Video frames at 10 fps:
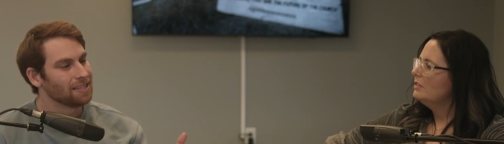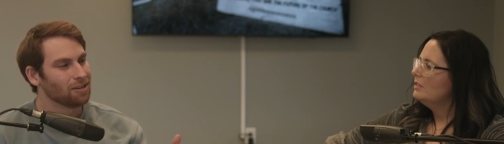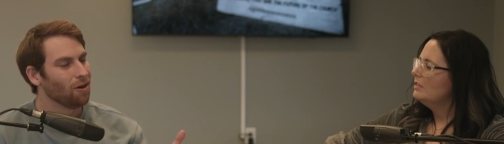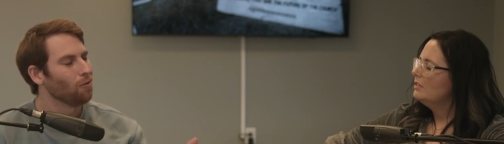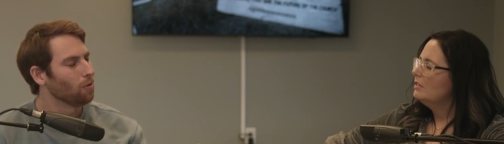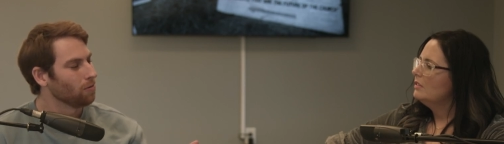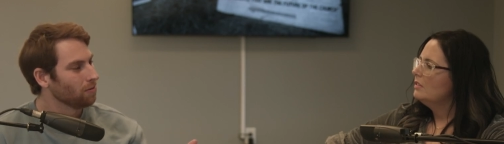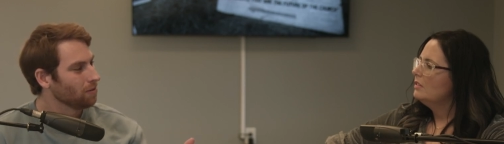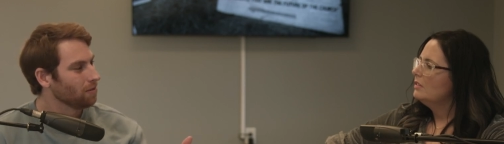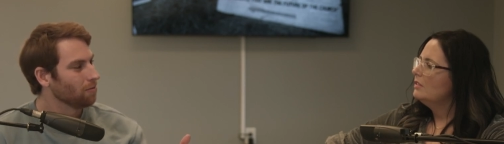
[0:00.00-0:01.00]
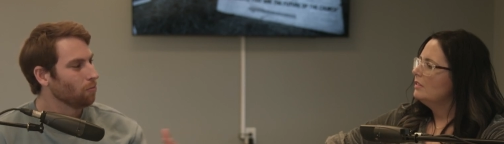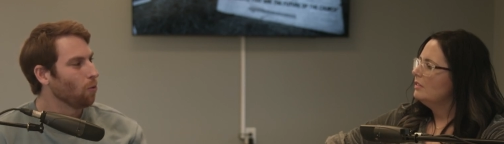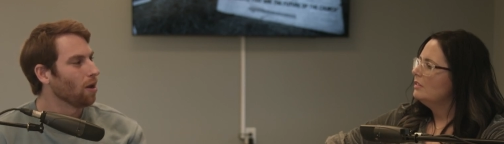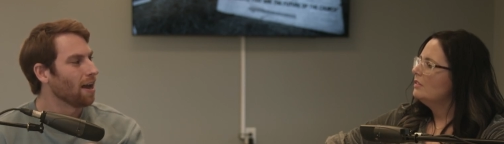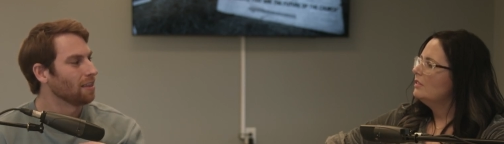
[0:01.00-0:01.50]
Speaker 1: until oh well
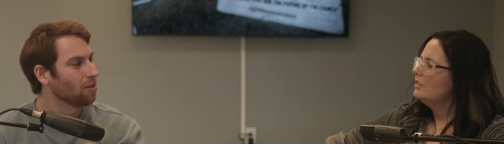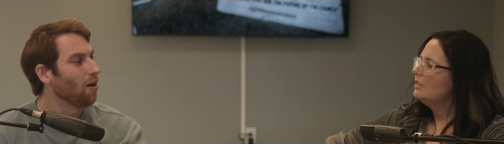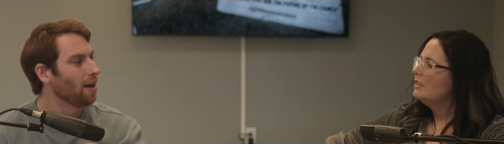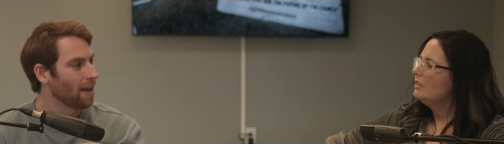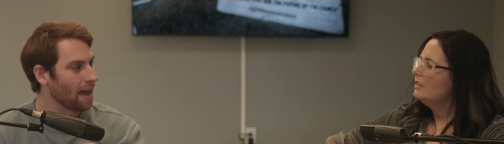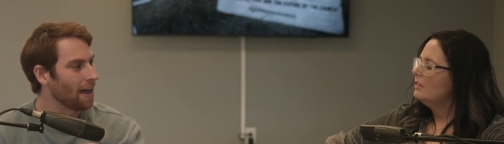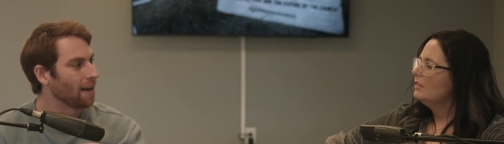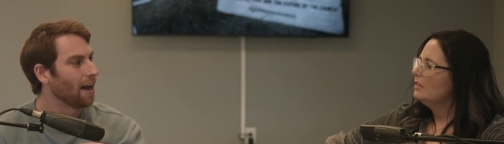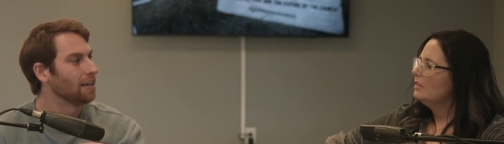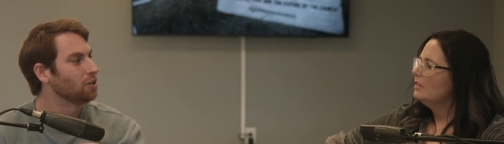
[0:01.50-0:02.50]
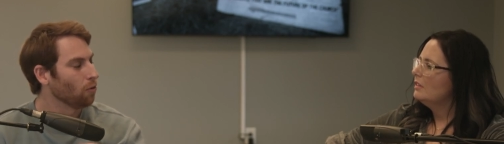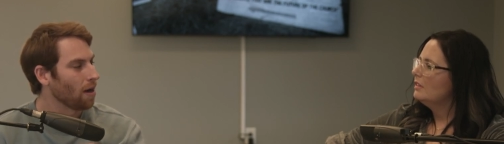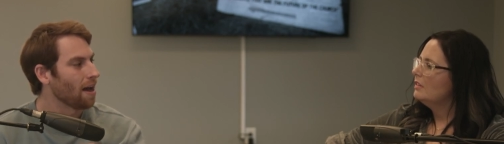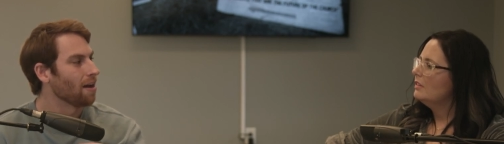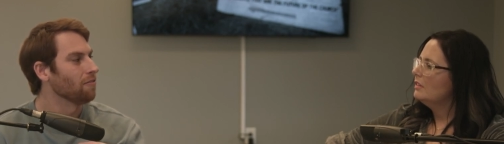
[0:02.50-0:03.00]
what I thought I had I don't
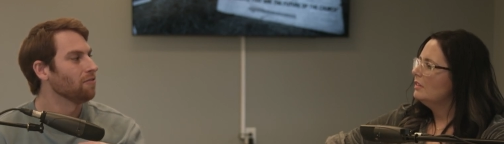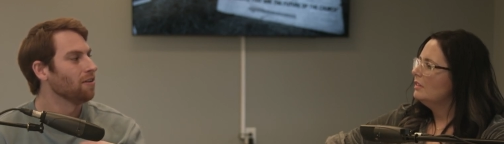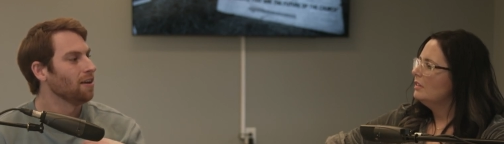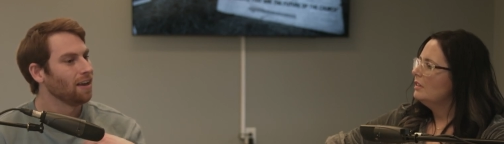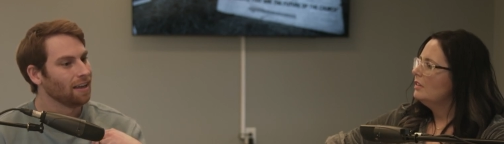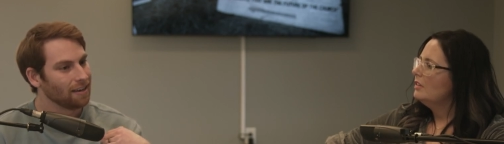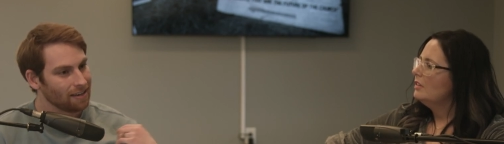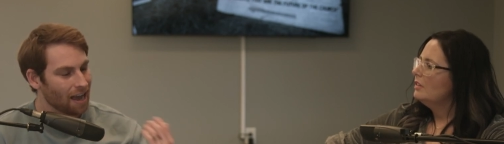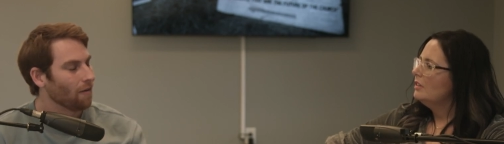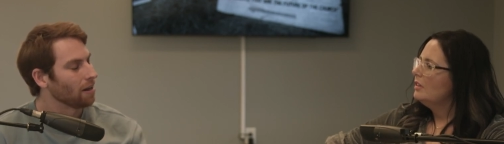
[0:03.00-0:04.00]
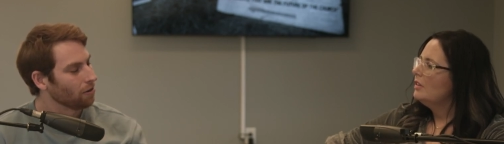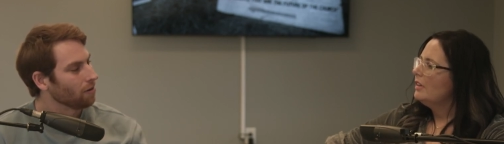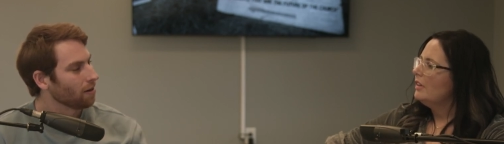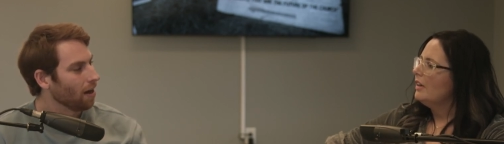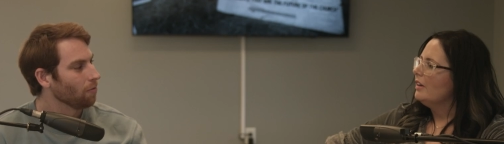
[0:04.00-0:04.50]
have now I go
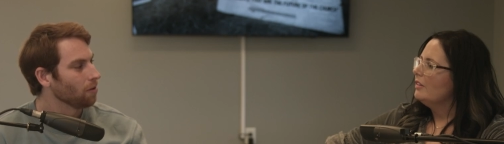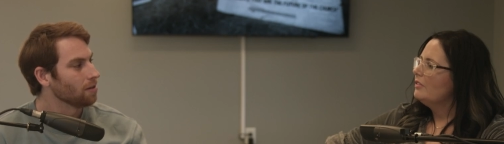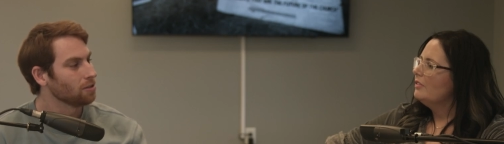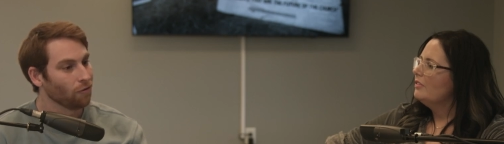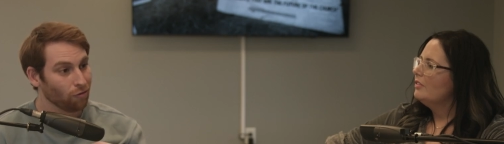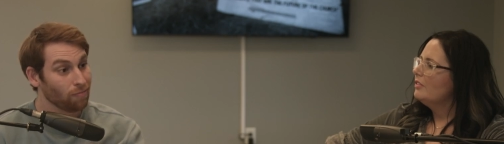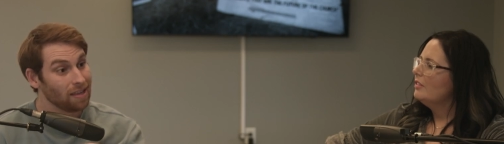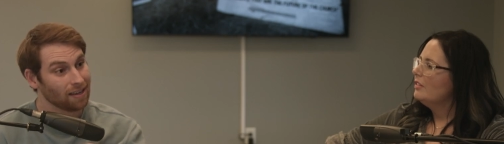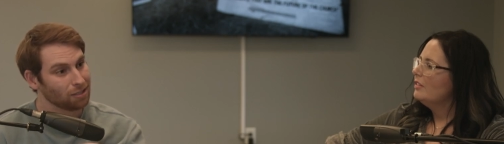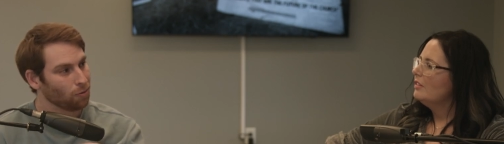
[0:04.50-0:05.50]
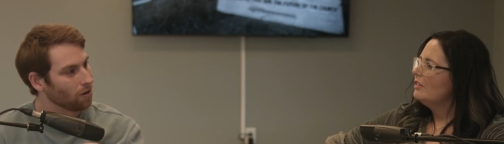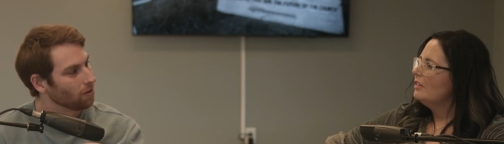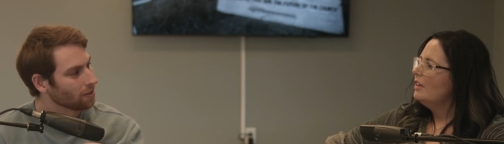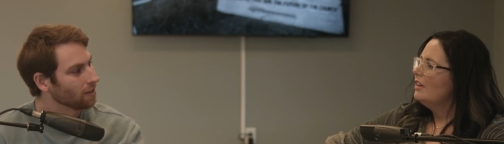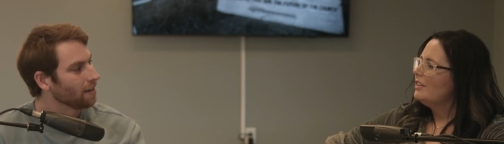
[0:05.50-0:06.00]
to God yeah. with it. So for me, that's what it
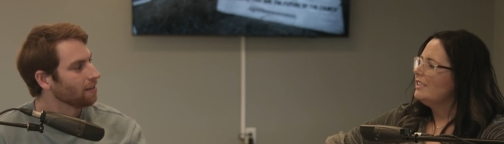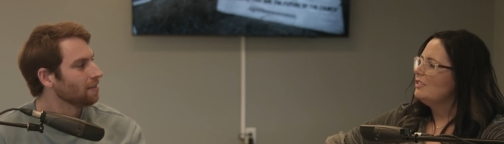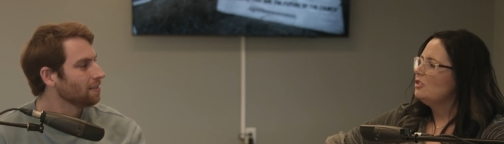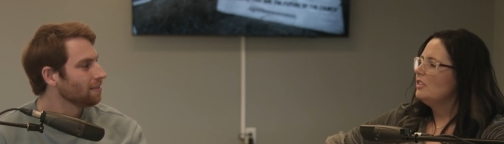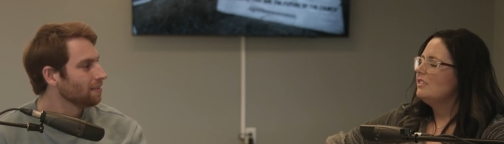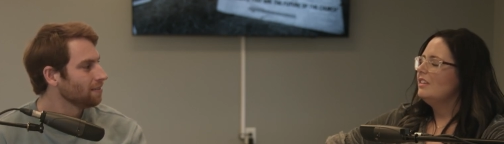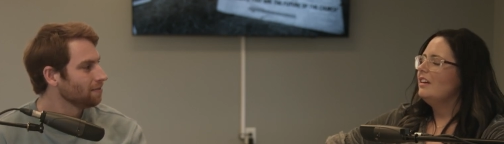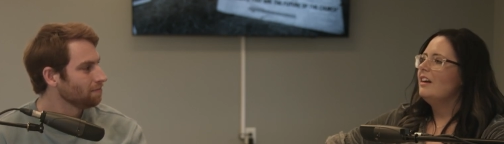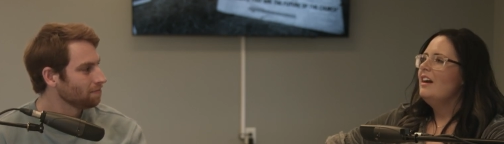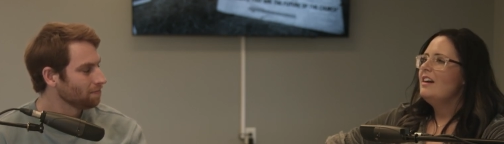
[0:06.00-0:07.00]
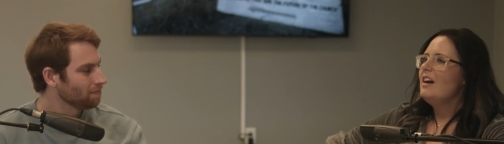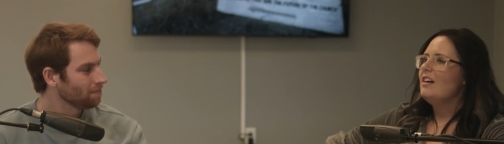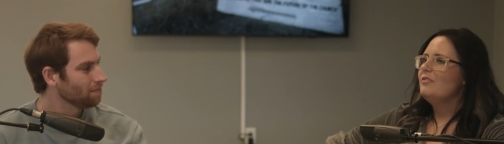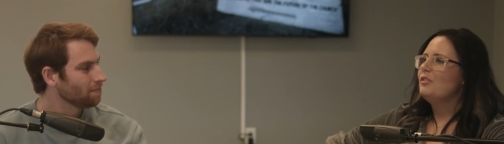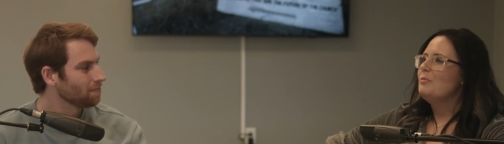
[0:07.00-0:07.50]
looks like.
Speaker 2: That's interesting. Yeah.
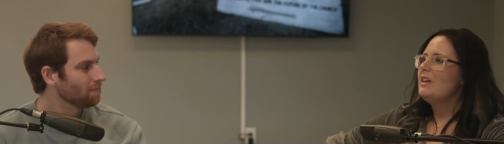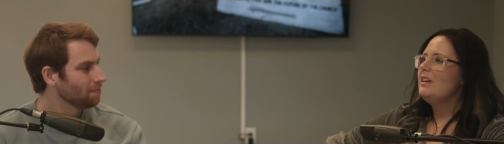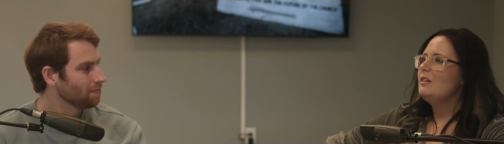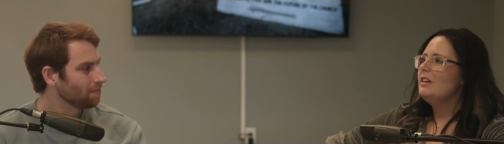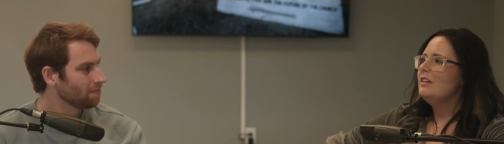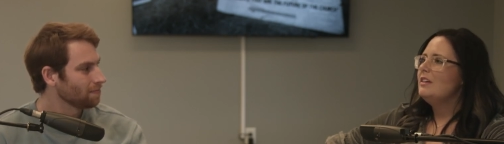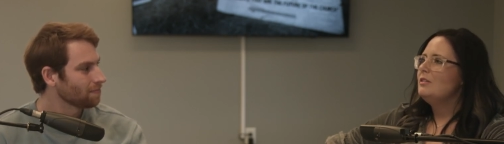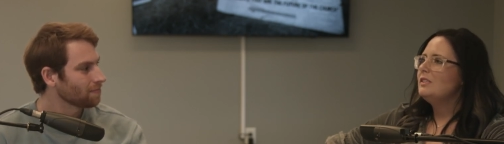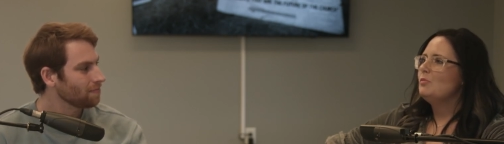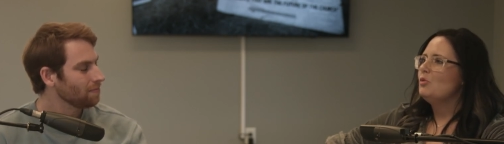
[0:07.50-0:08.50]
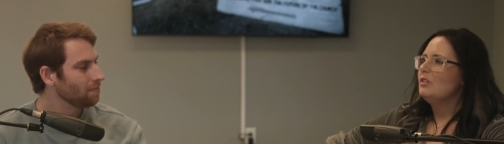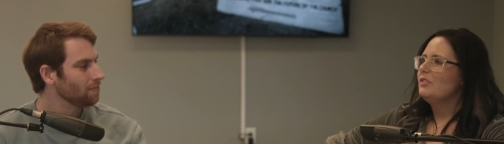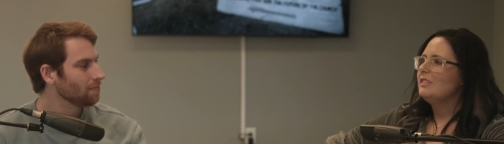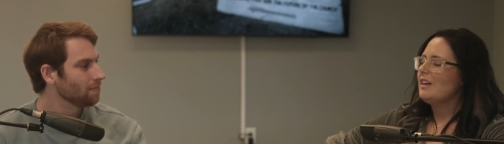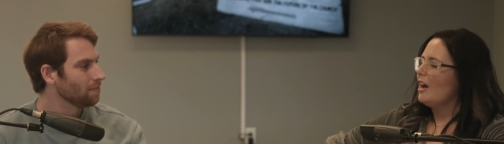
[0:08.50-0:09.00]
Uh, for me, it's more of
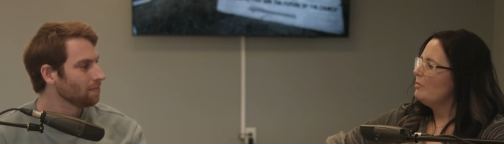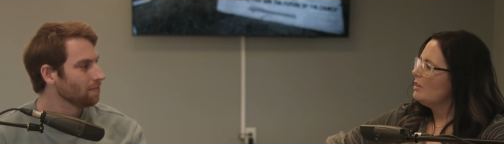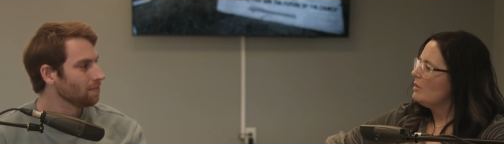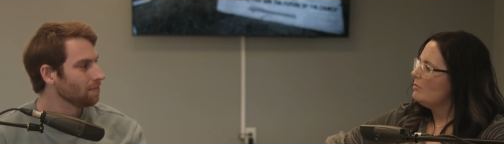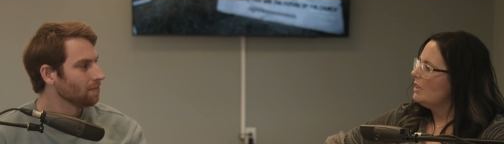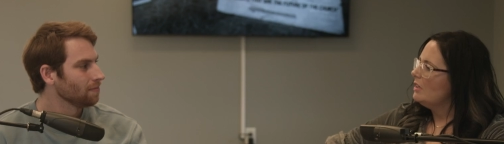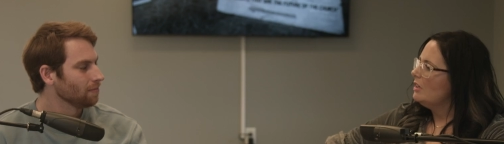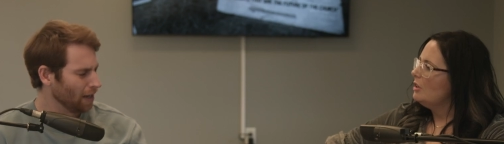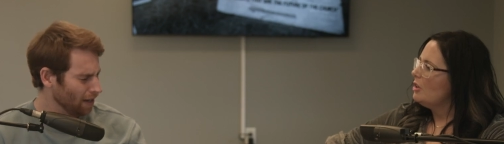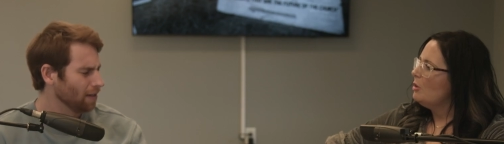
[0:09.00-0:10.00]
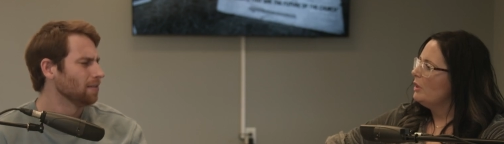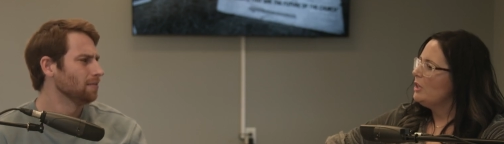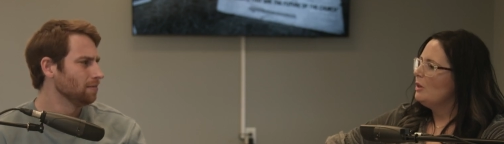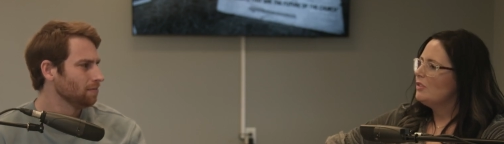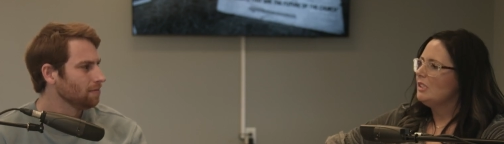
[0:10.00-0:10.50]
a time commitment. You yeah. know,
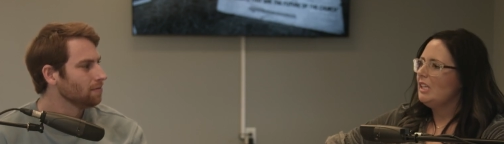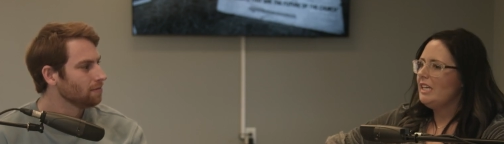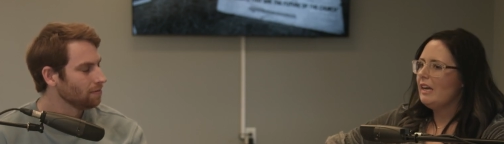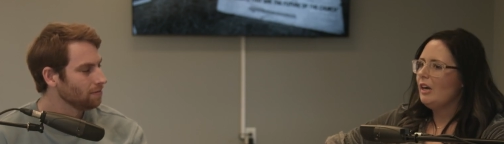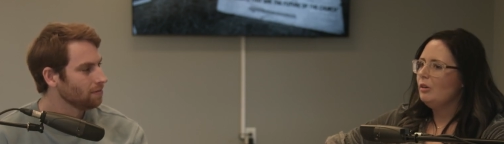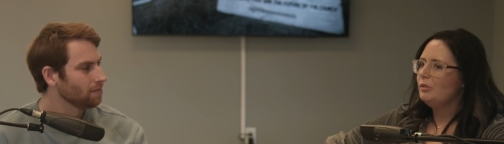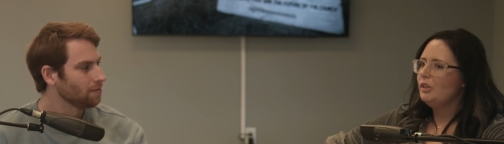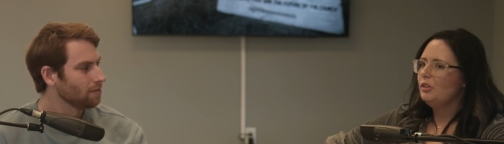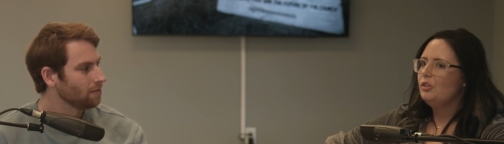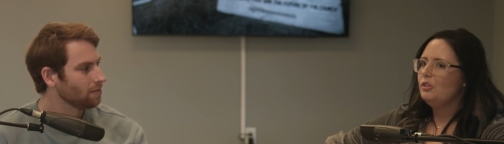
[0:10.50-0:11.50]
like you have to lay down